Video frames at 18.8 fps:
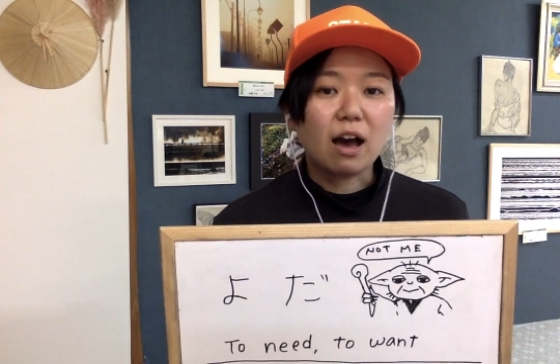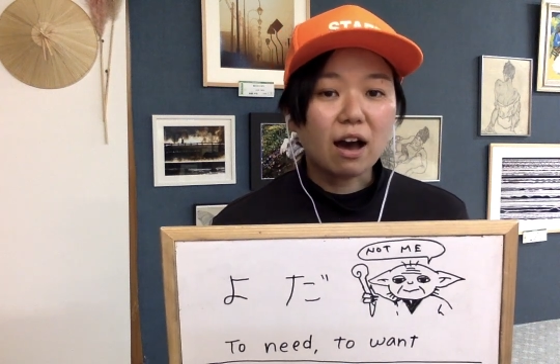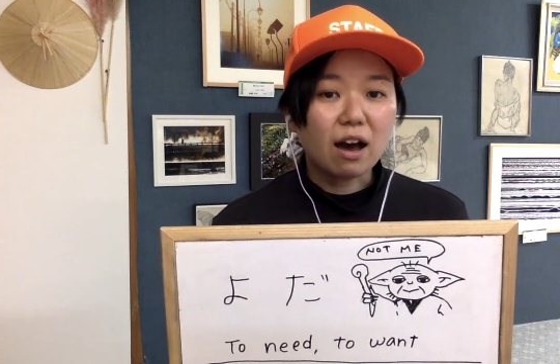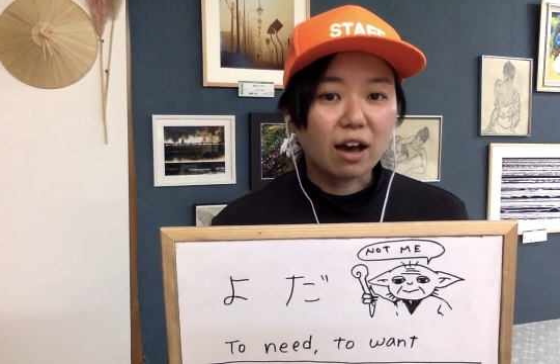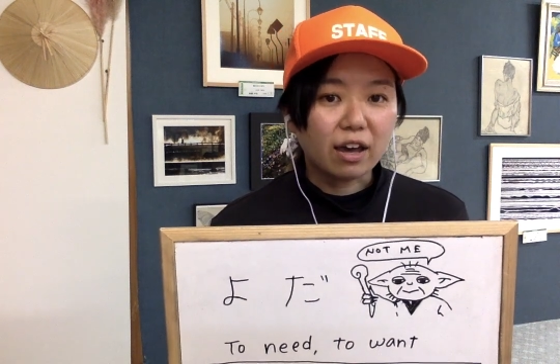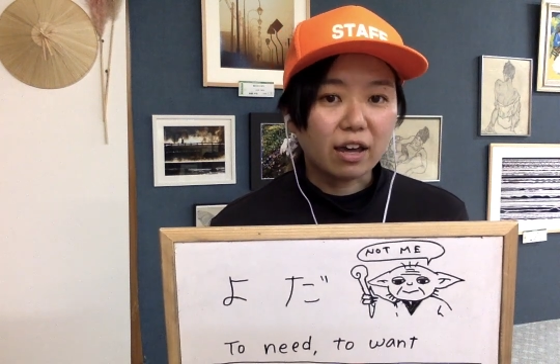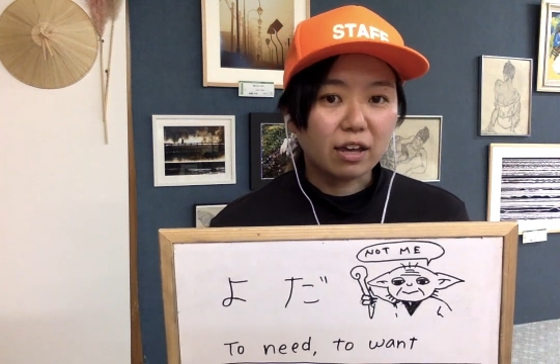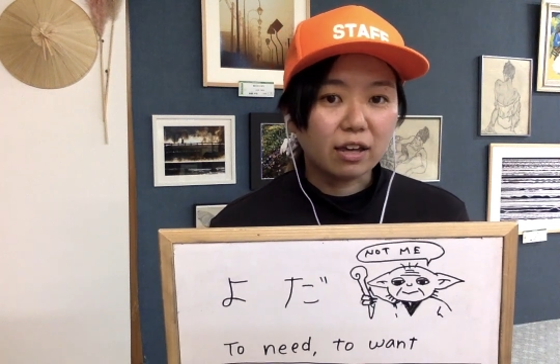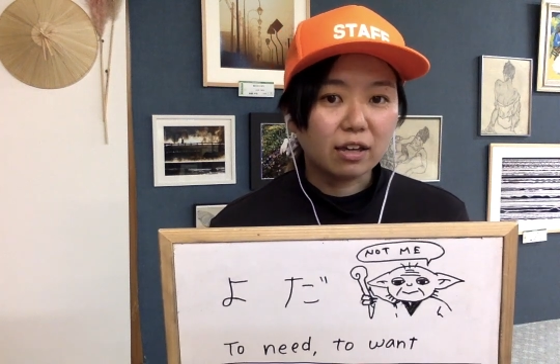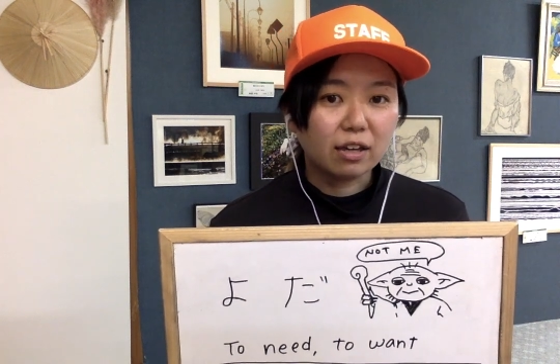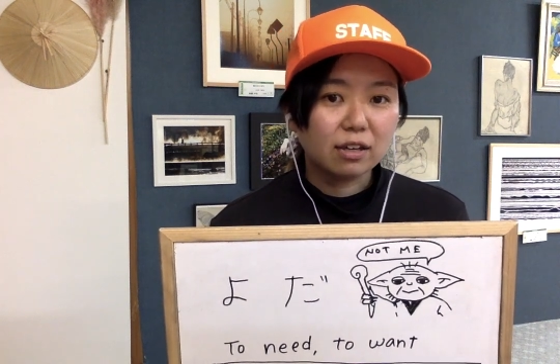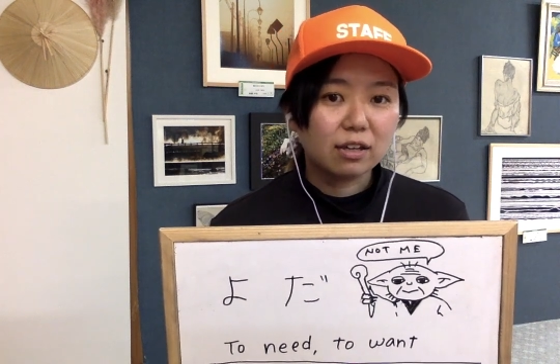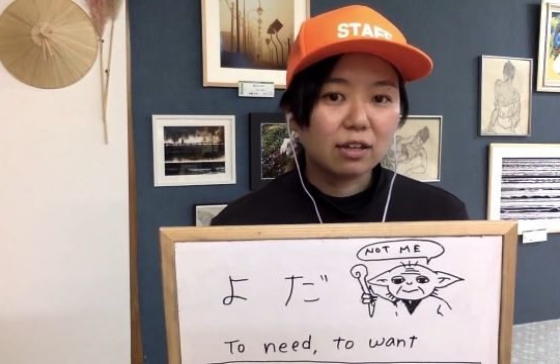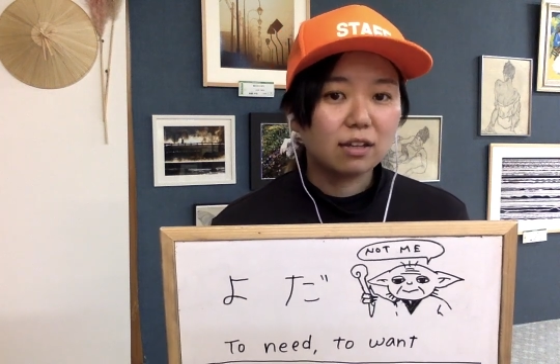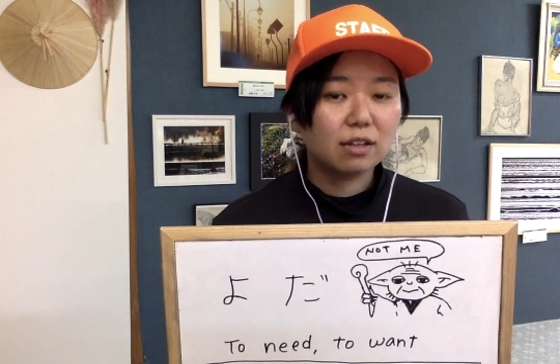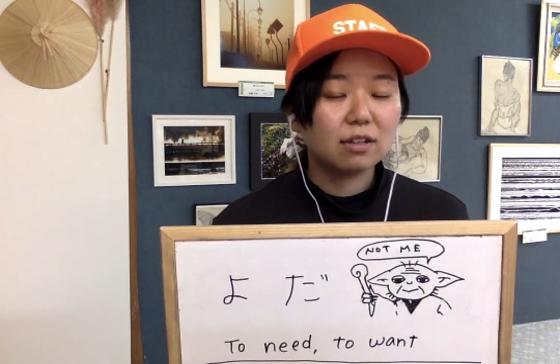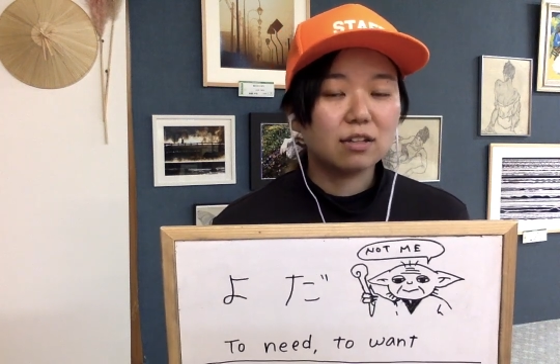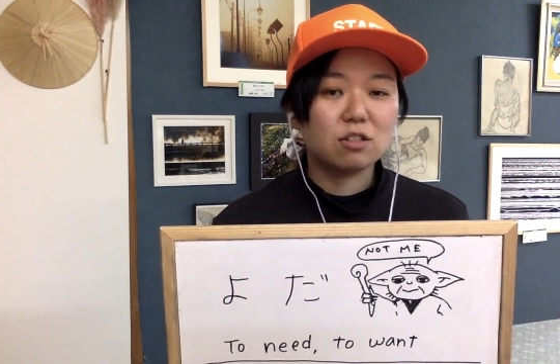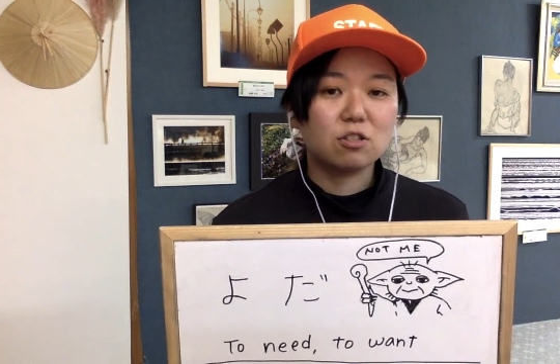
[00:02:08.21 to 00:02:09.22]
I
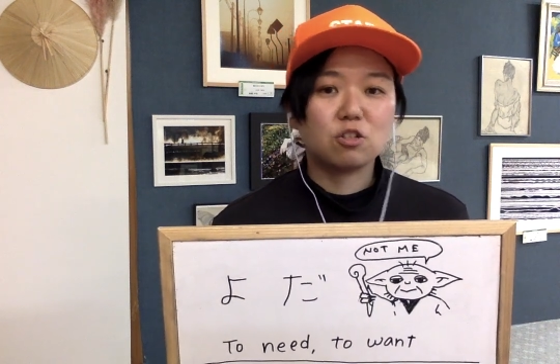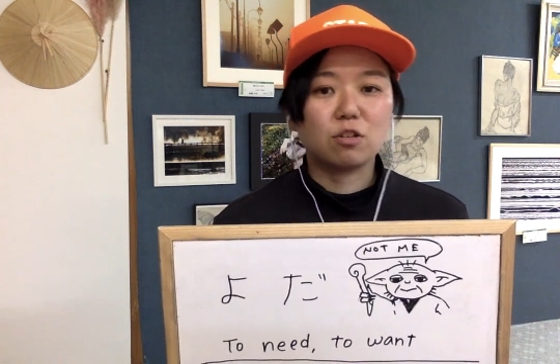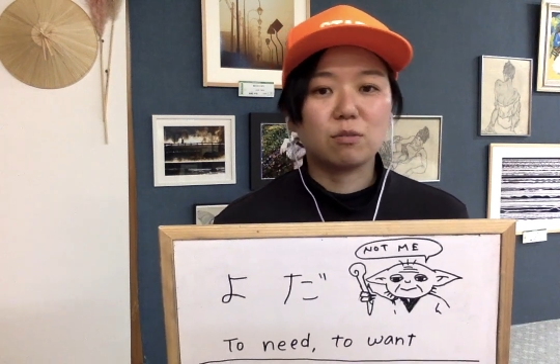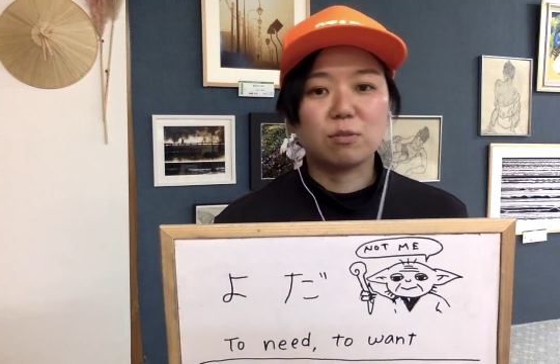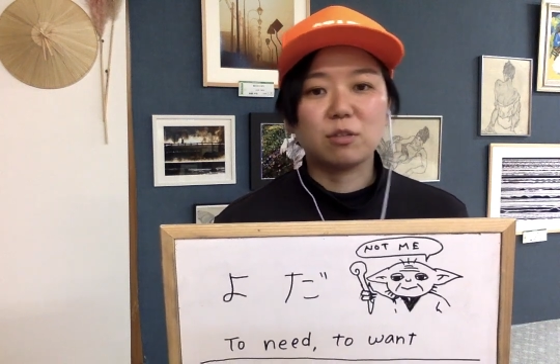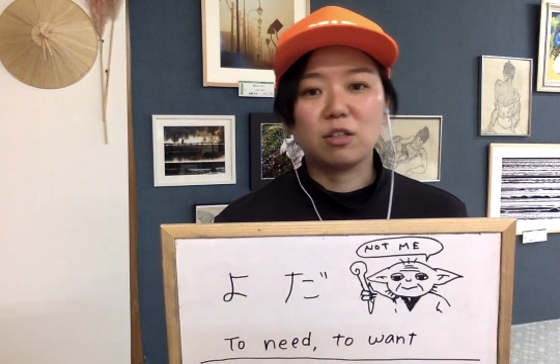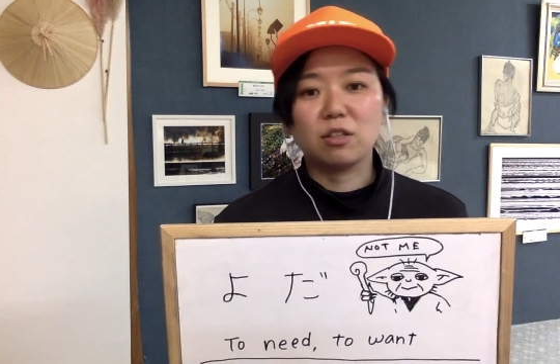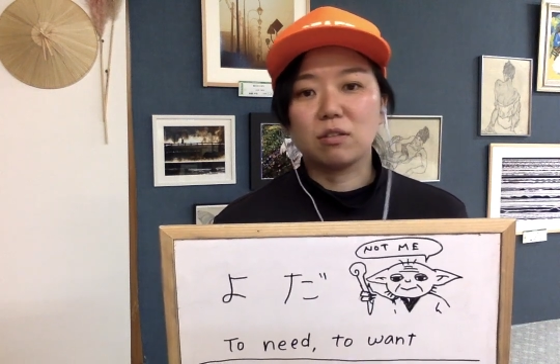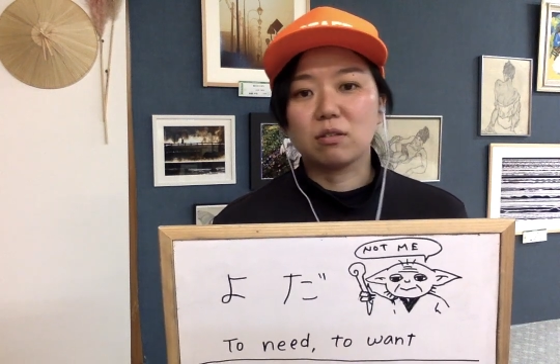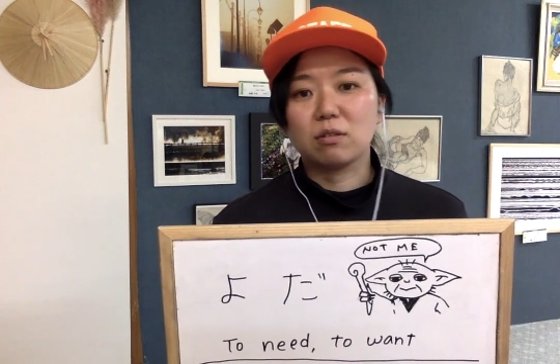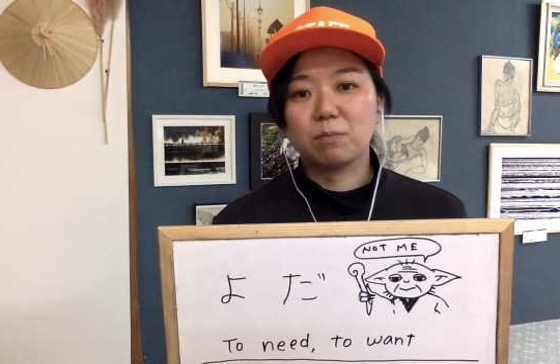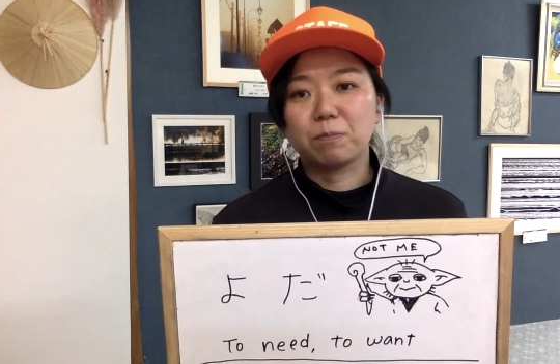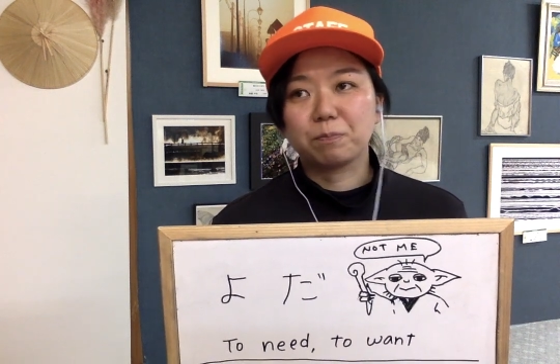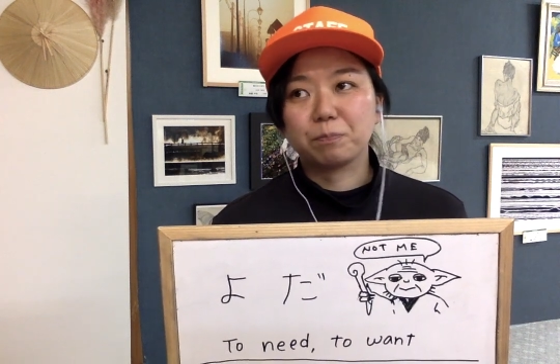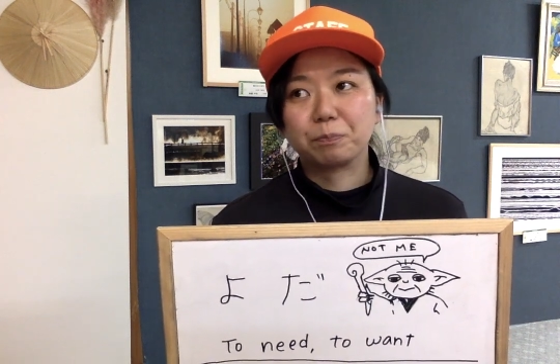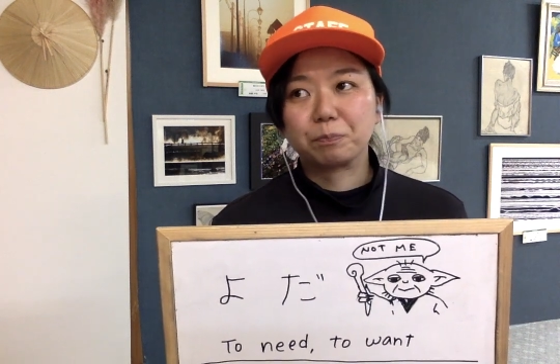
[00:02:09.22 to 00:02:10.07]
in Japanese.